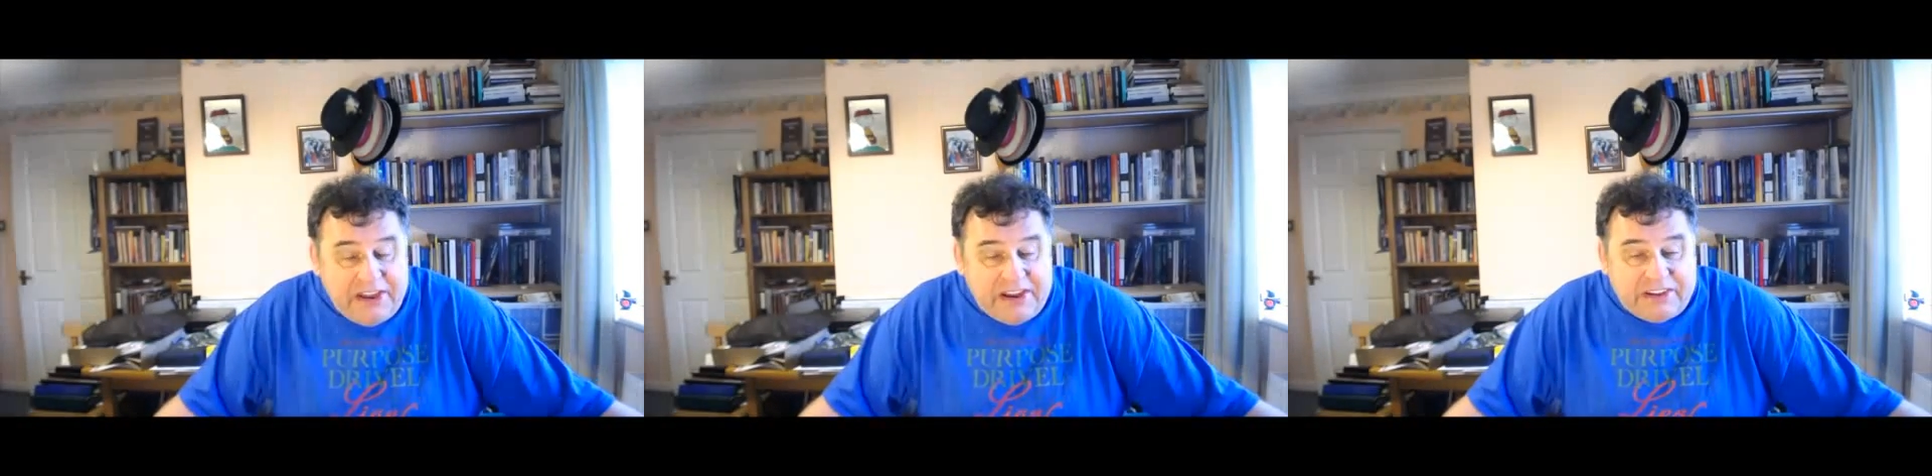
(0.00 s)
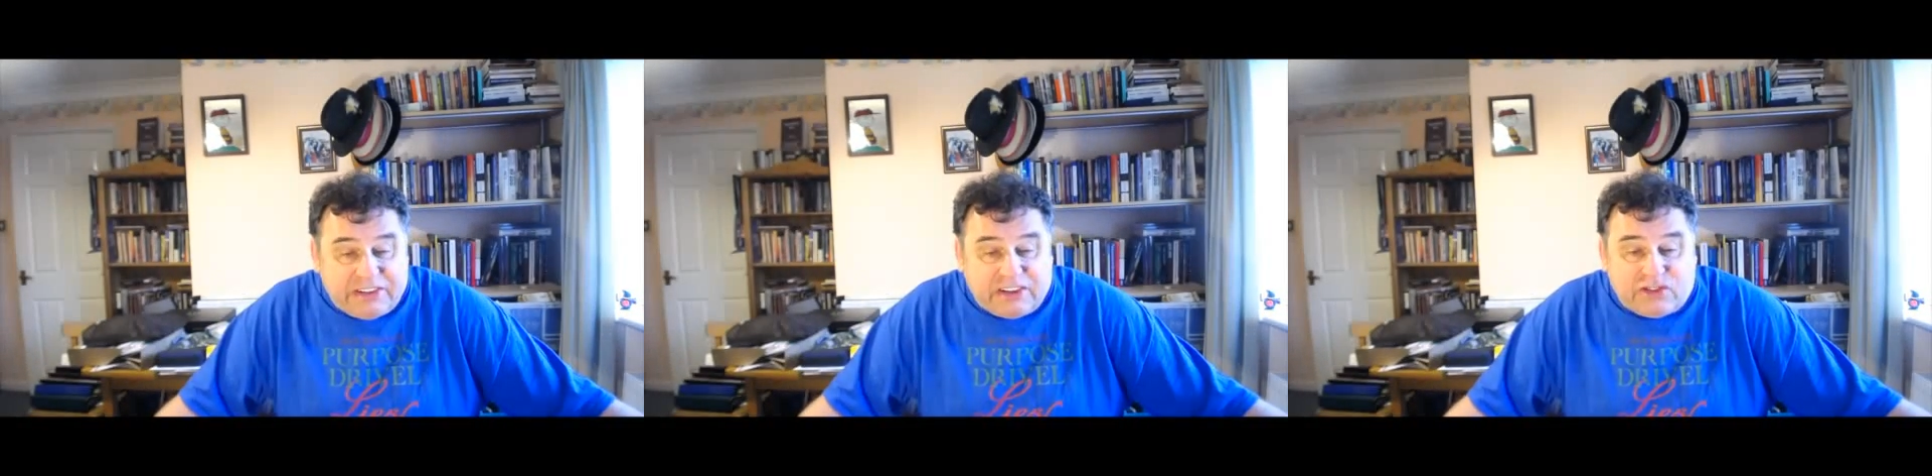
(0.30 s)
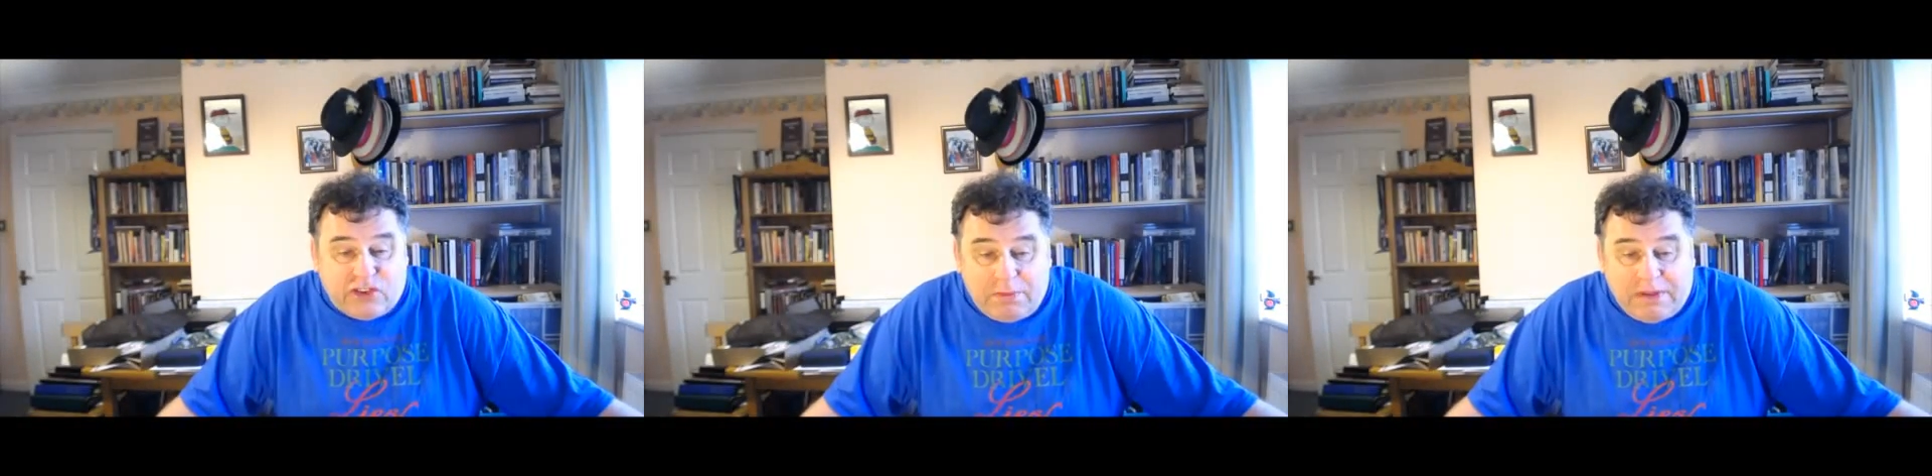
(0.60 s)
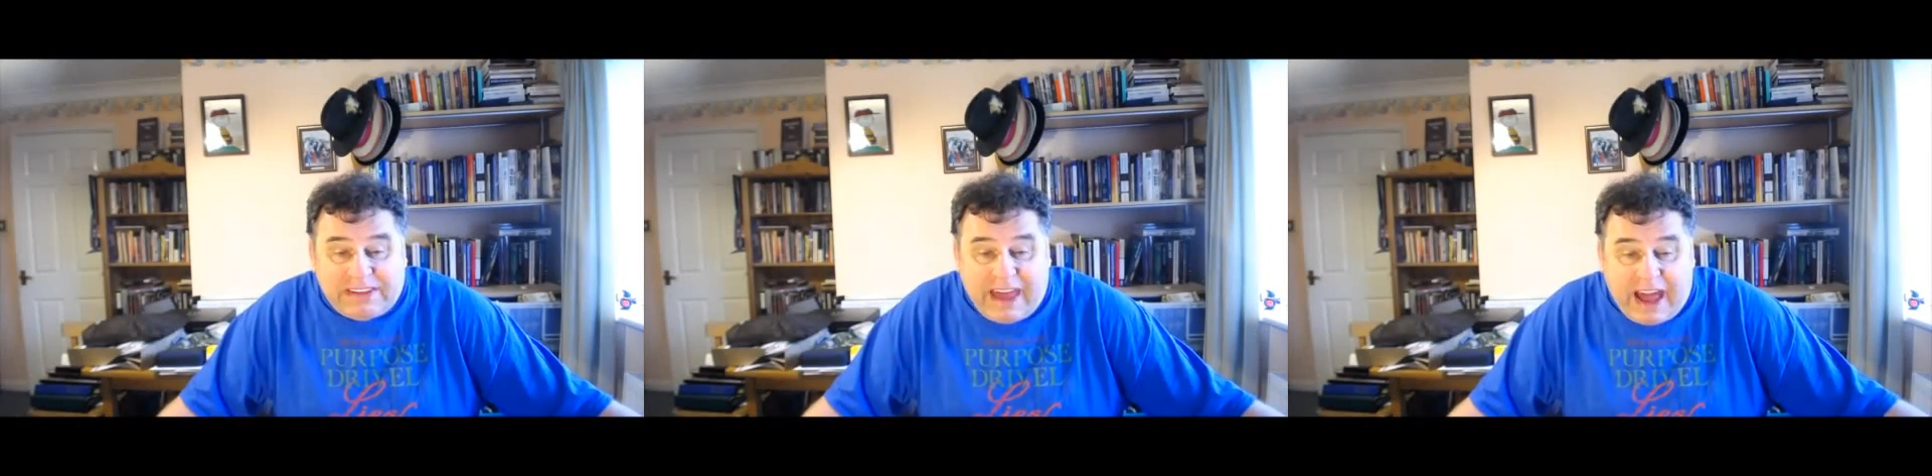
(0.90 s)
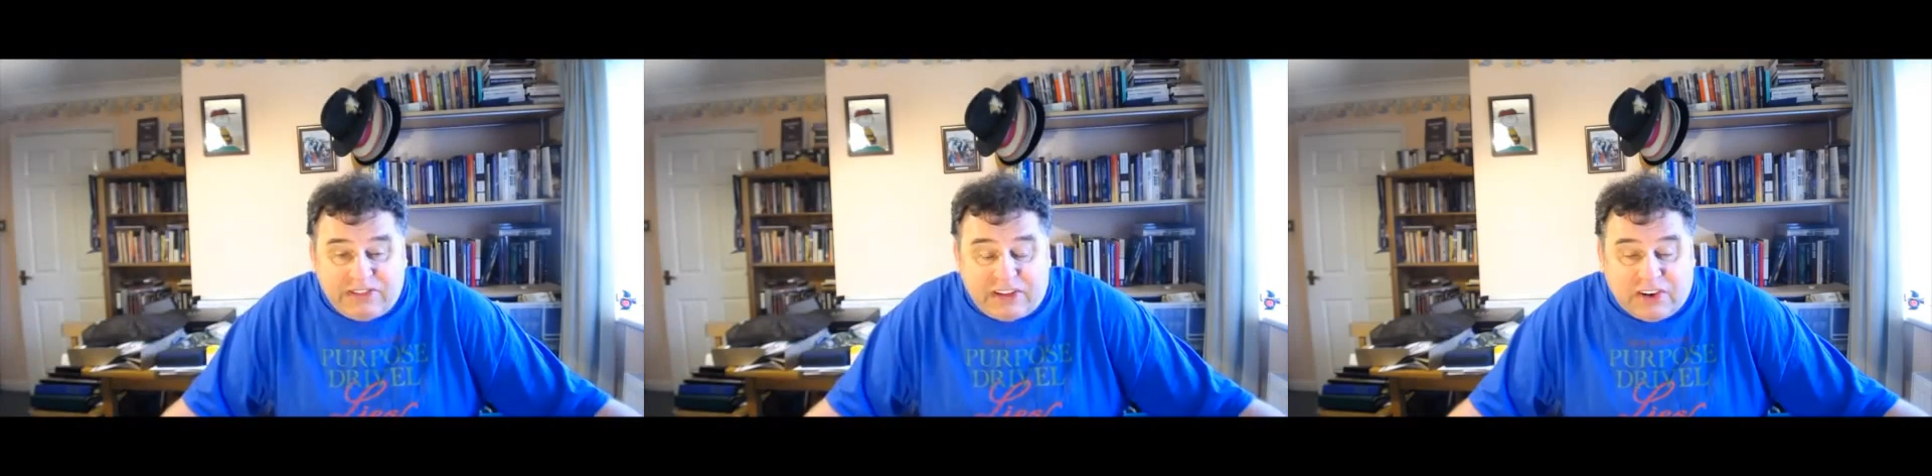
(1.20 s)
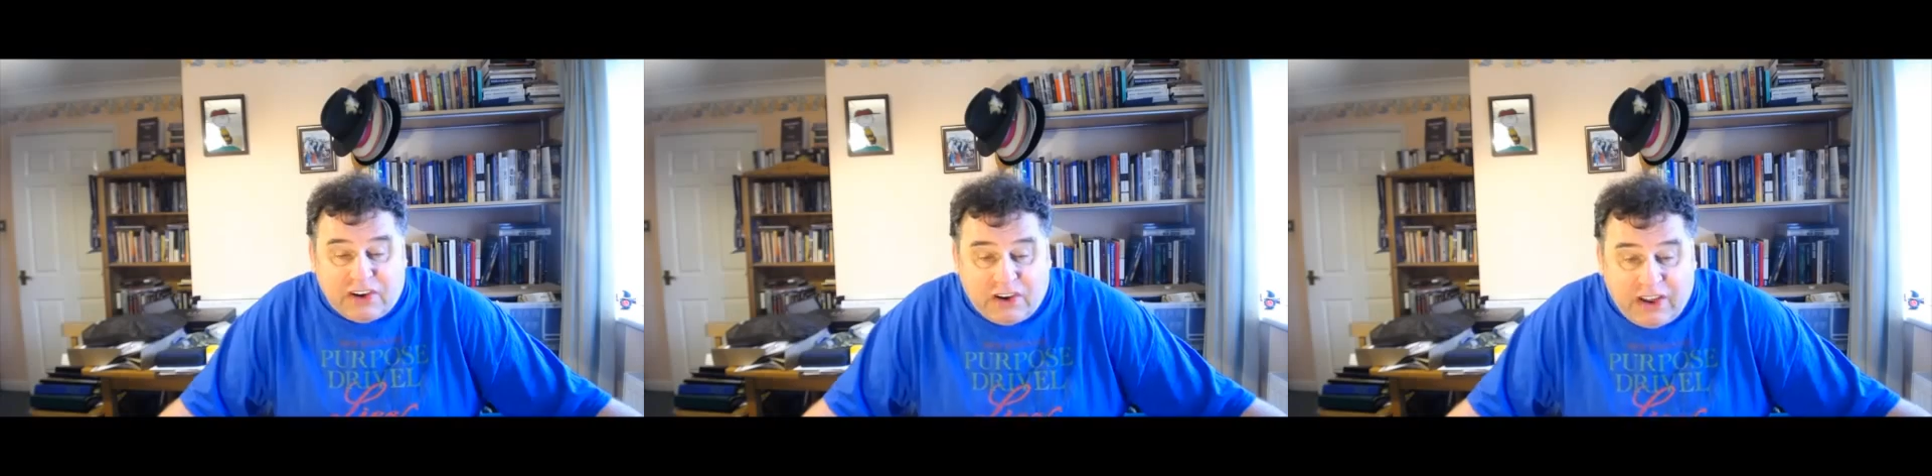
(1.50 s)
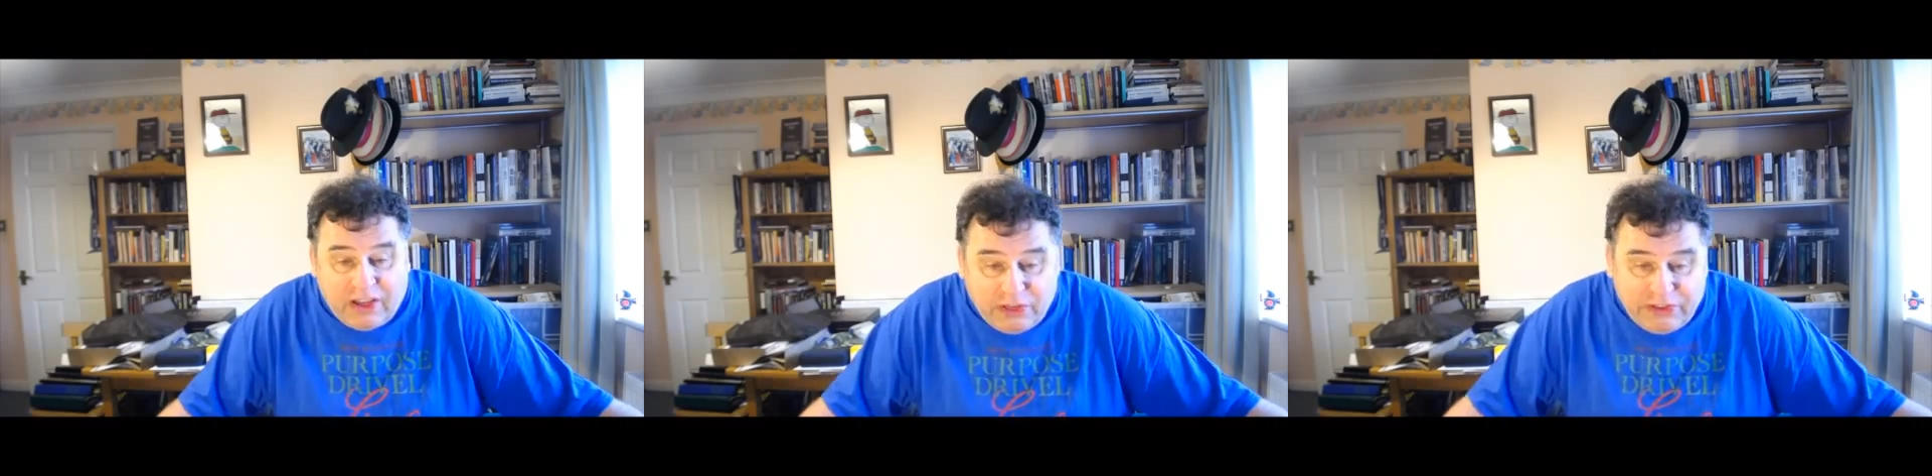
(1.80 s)
It is extremely taxing to her
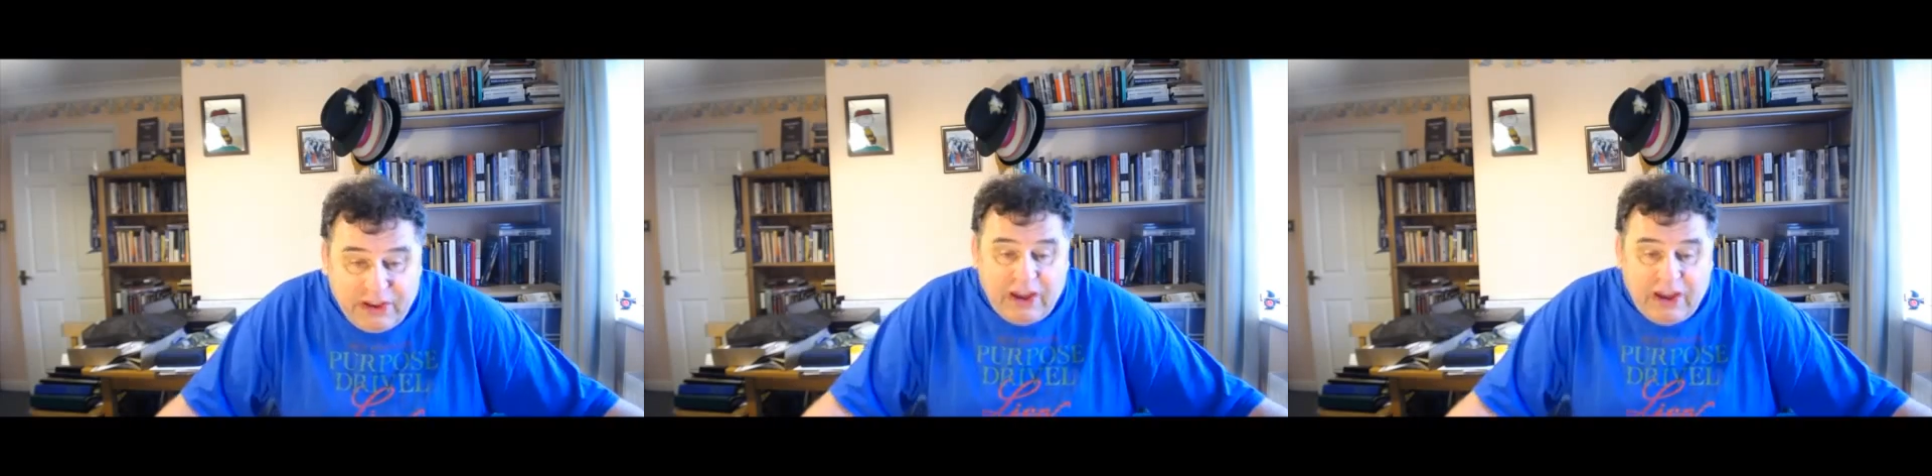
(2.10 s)
health.